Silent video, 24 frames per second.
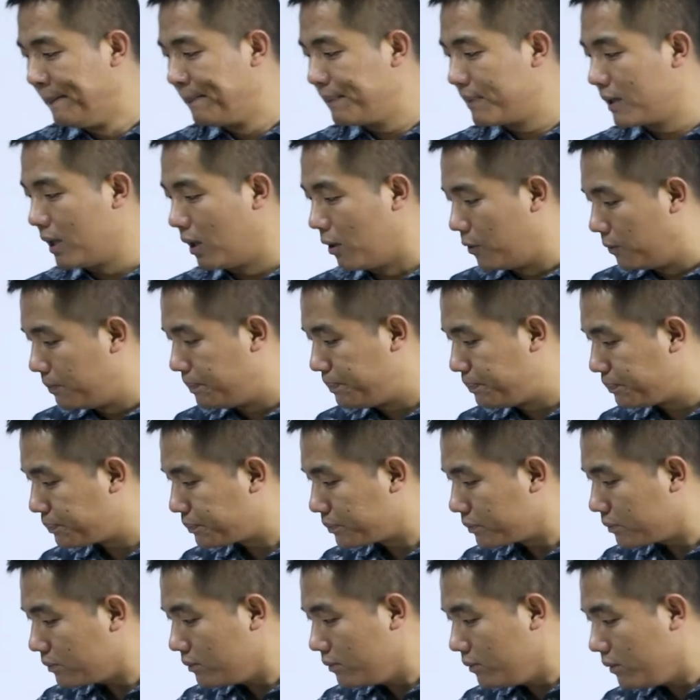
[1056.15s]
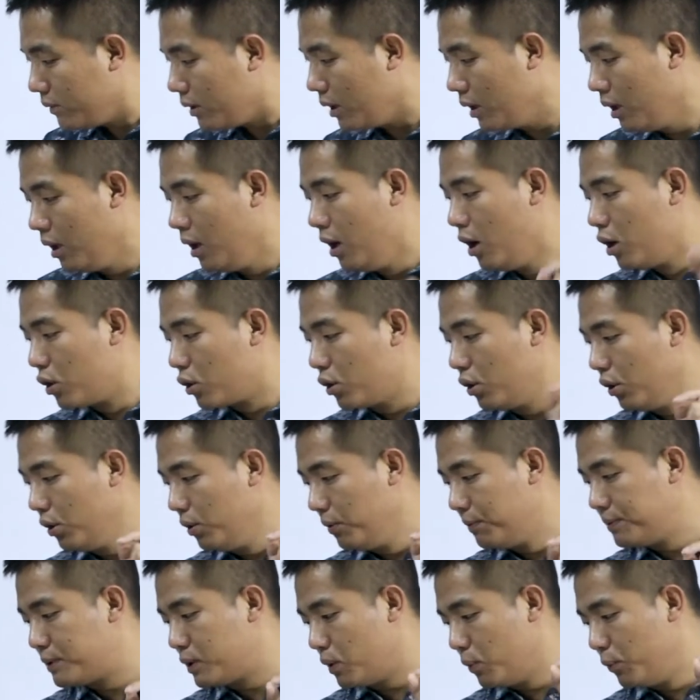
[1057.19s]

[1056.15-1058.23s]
Now, groups